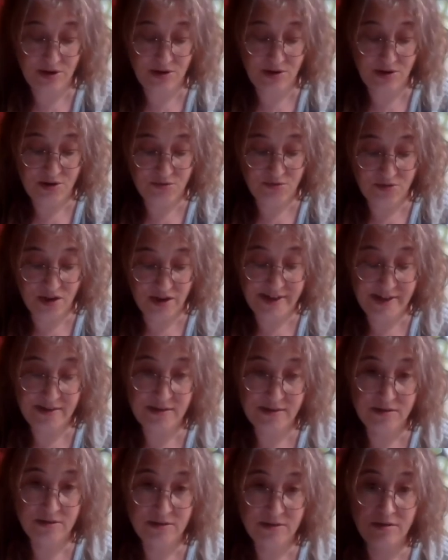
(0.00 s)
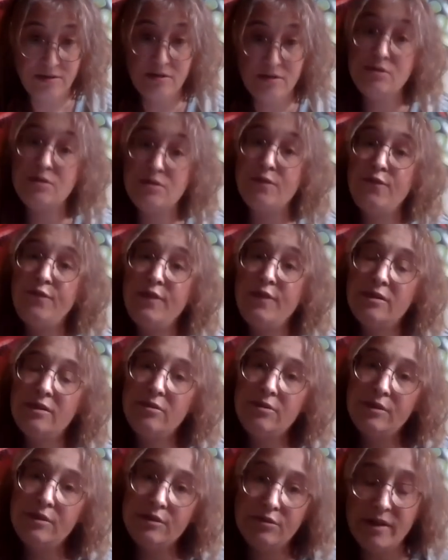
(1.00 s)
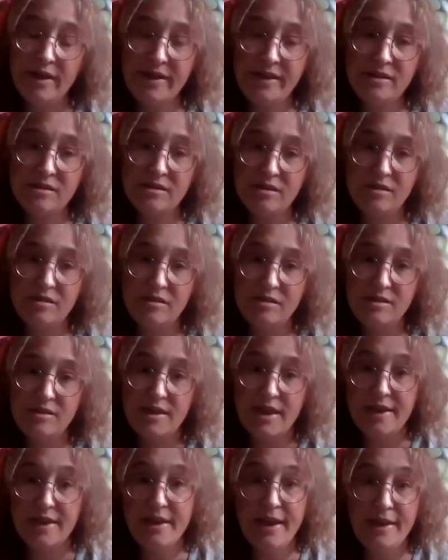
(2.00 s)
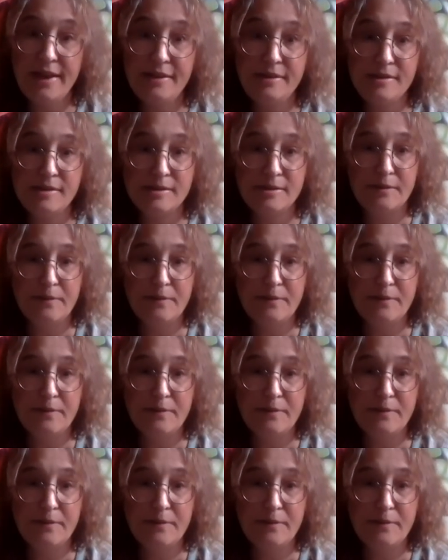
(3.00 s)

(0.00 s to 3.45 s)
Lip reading: to write, to fill the graceless decades.